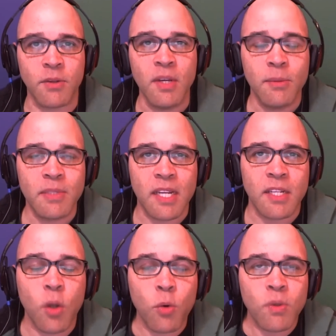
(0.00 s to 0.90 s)
But he's
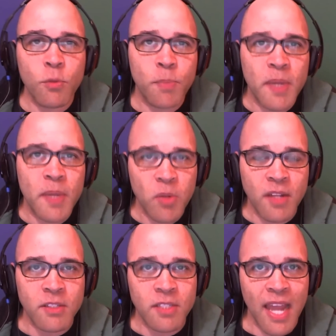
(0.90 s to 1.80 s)
like, "Don't you people
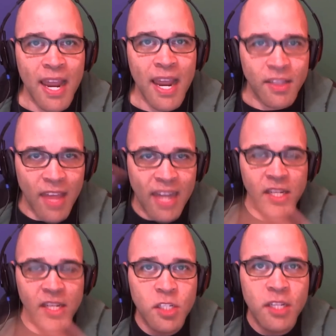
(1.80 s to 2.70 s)
understand that
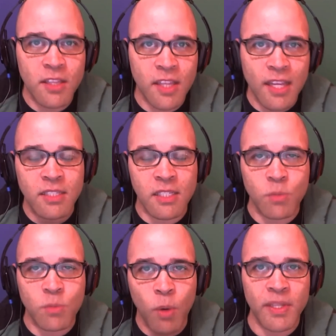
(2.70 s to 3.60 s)
touching things is
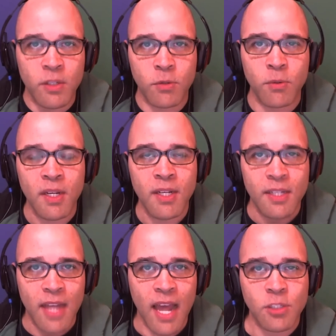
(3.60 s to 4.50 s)
what we do
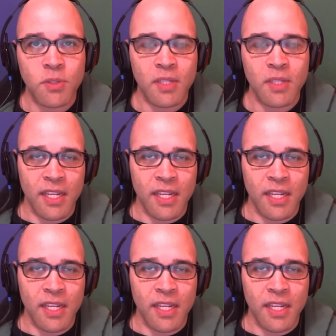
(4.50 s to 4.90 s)
naturally?"